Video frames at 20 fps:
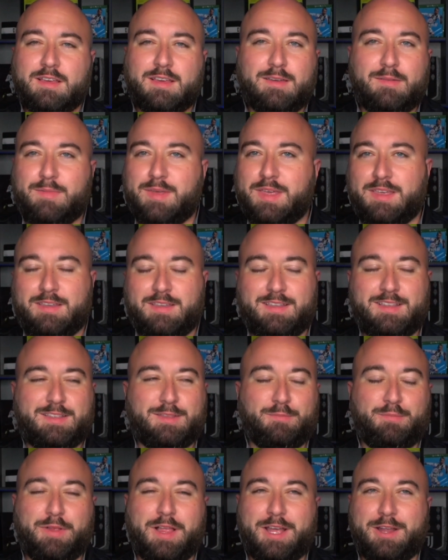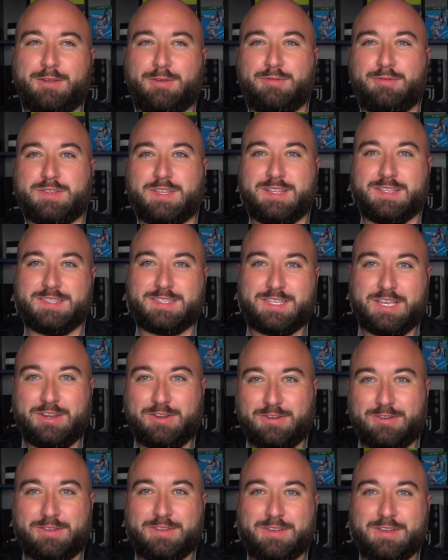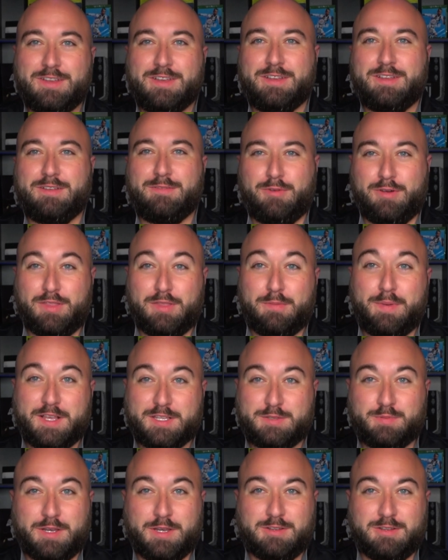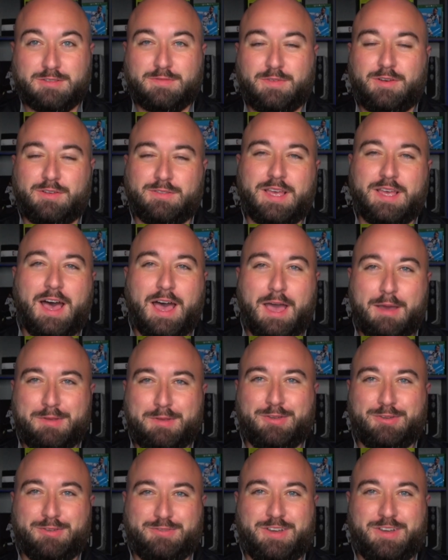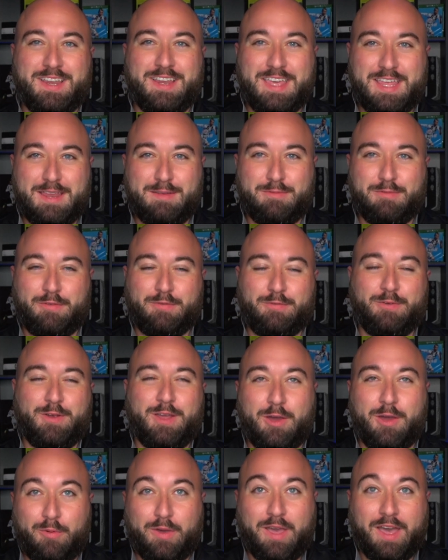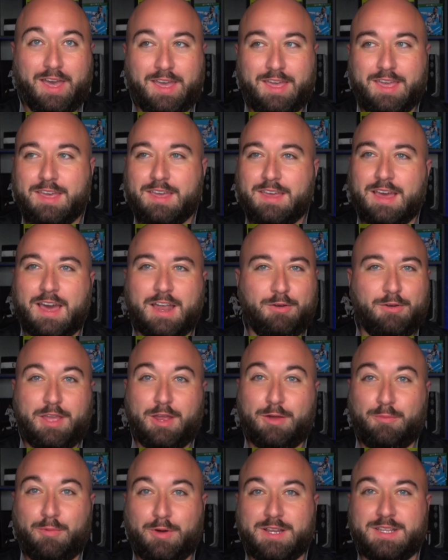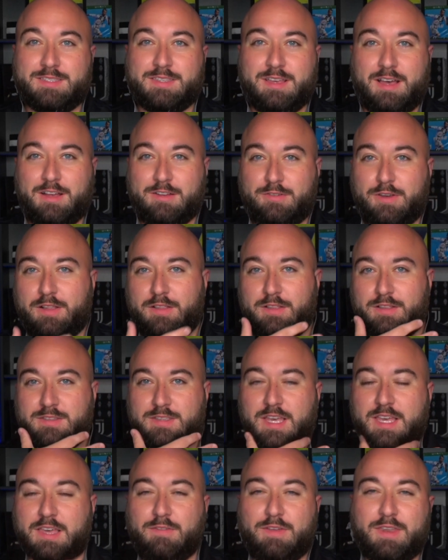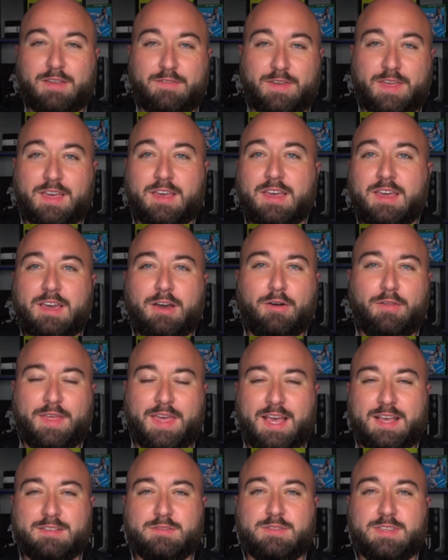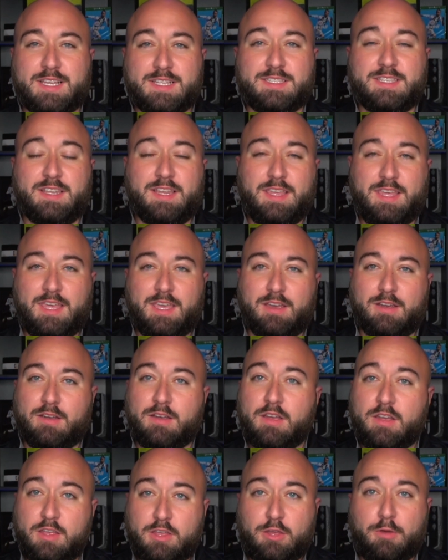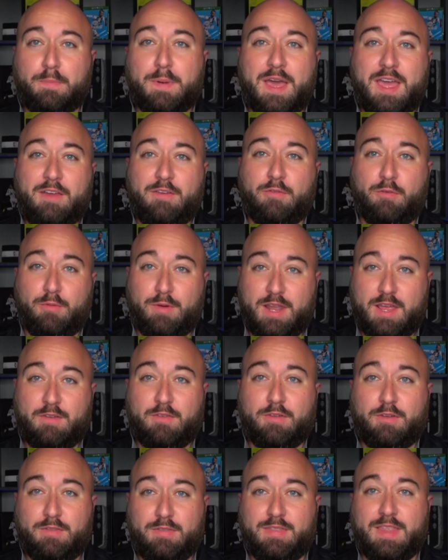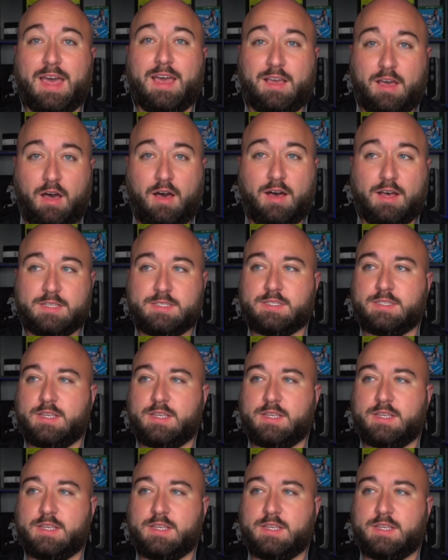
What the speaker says: I mean, it's a player who's considered one of the best players of all time, and you're trying to get him for free. Okay, I don't care what his contract looks like. Even if he only has less than a year, you pay for whatever that costs.